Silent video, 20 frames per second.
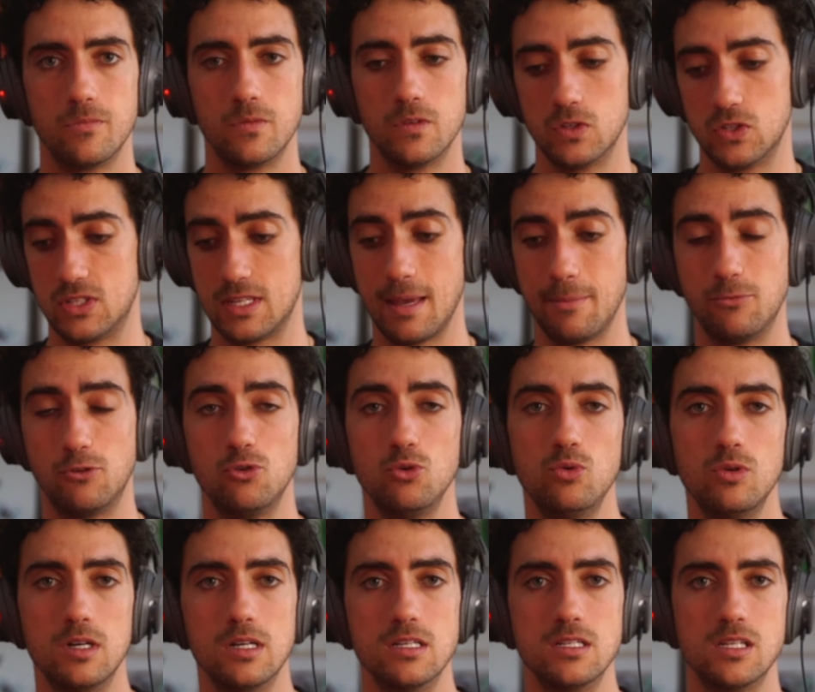Step 2
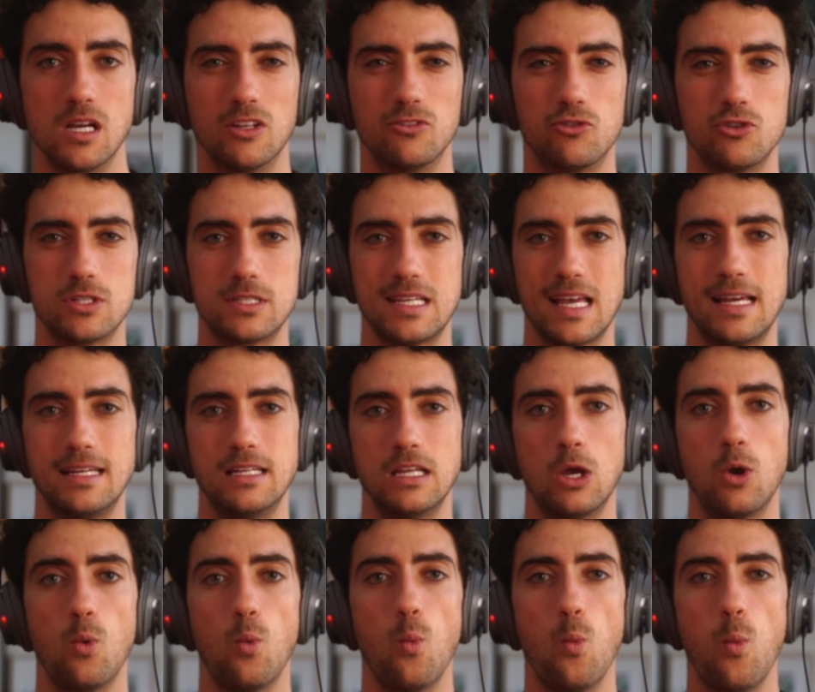is
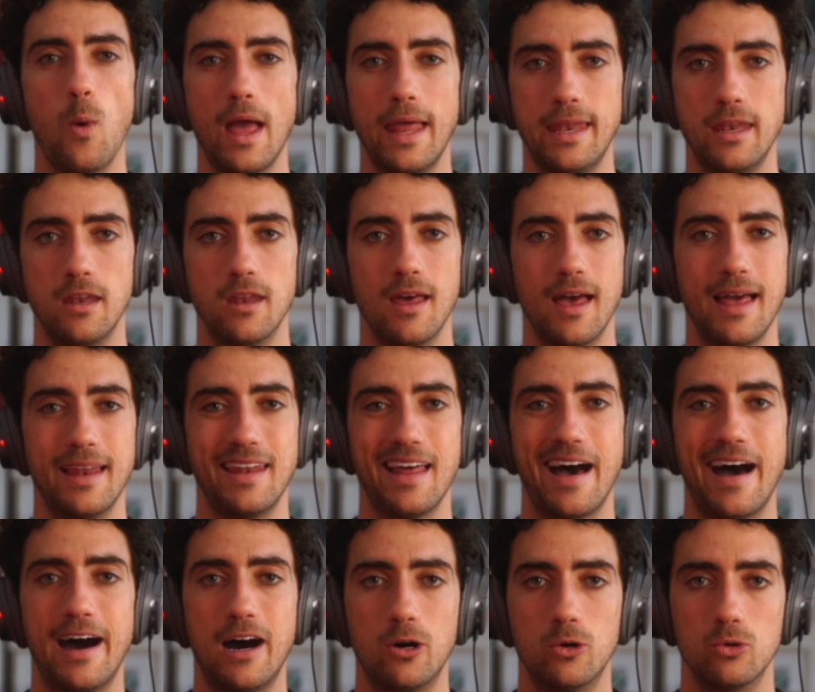understanding when and
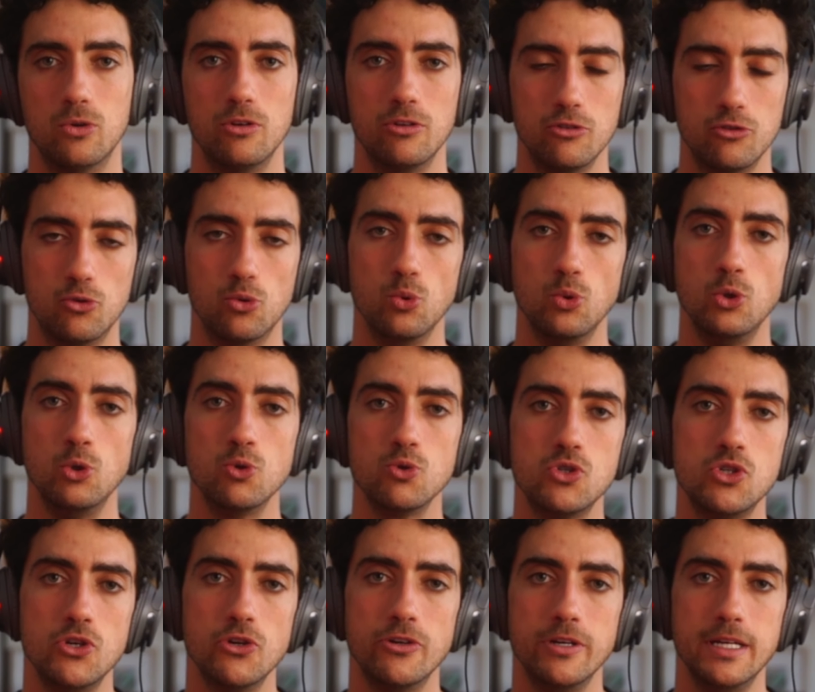how to use
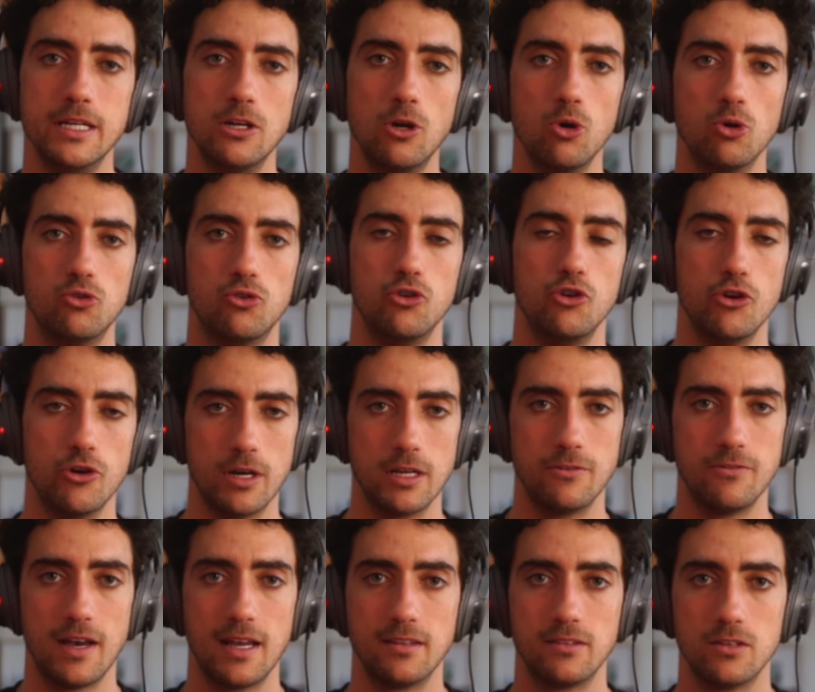your ego to your
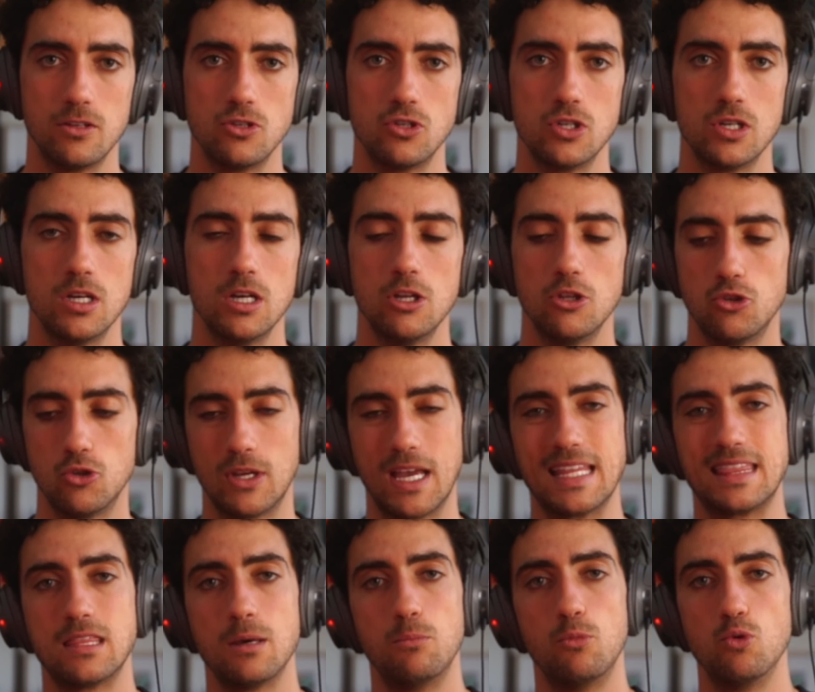advantage, to
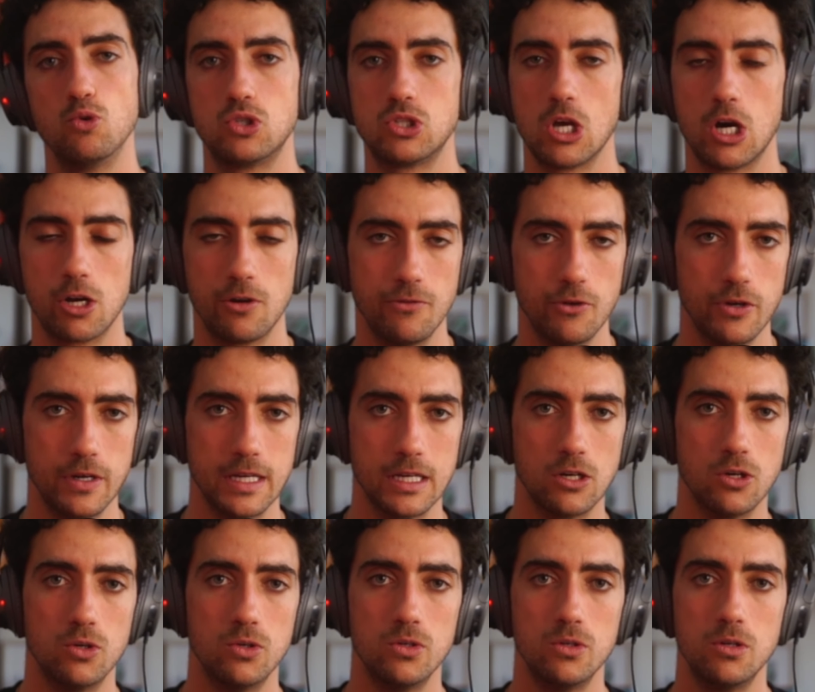get the most out of your
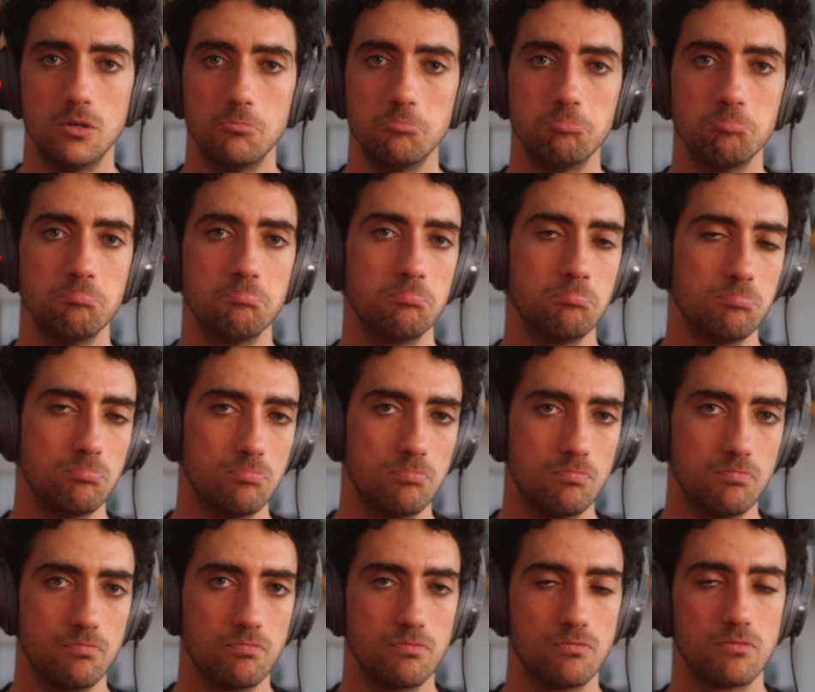ego.
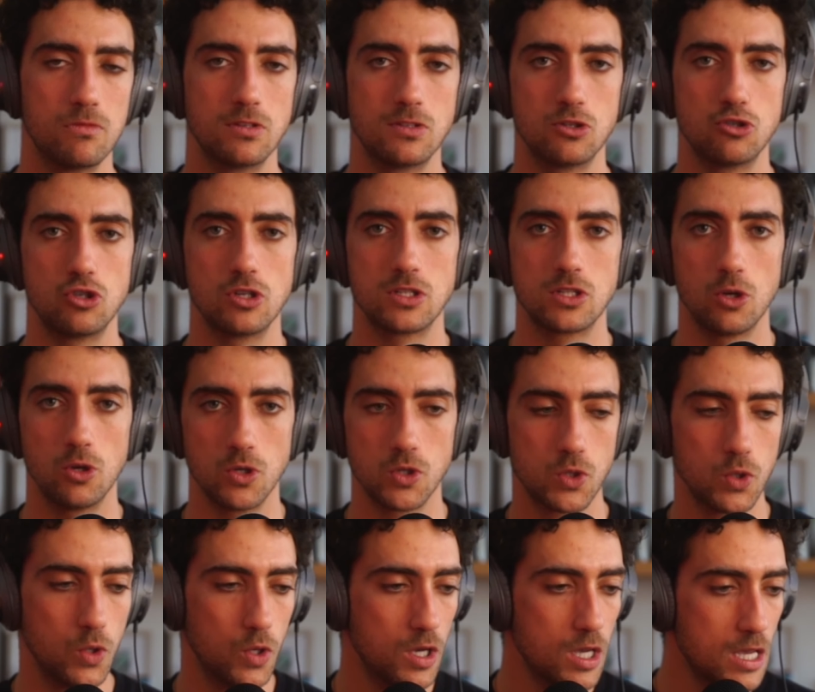This is just
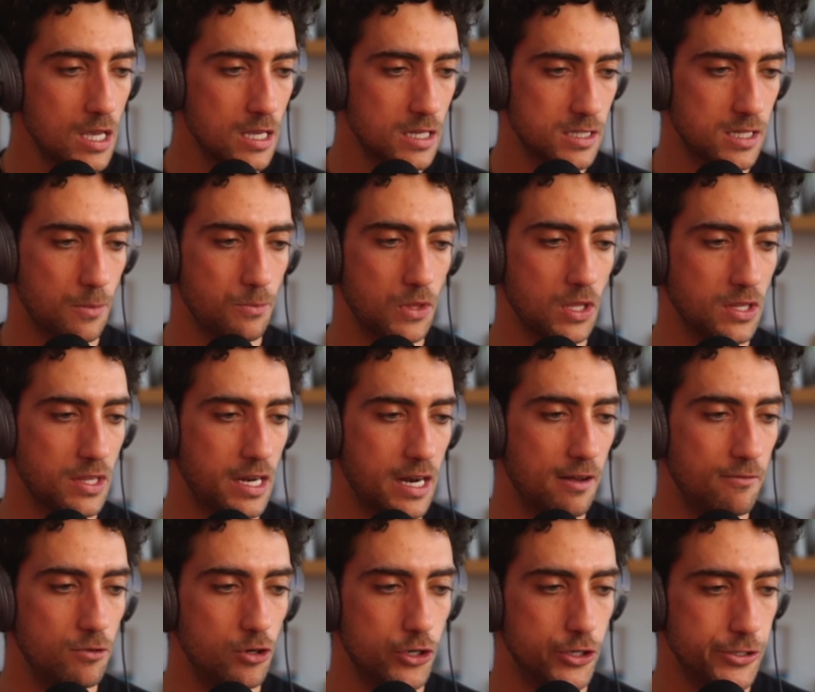also something that
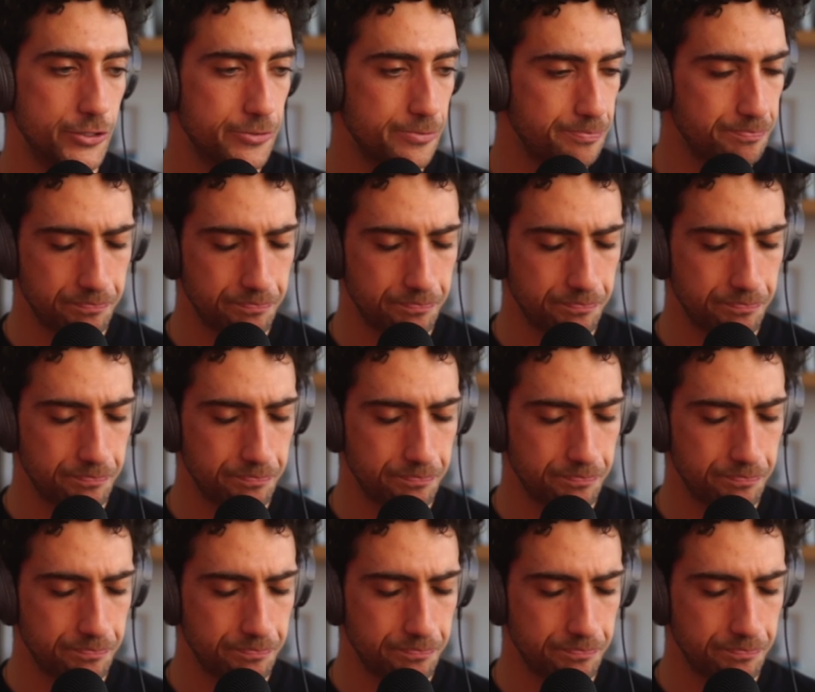I've learned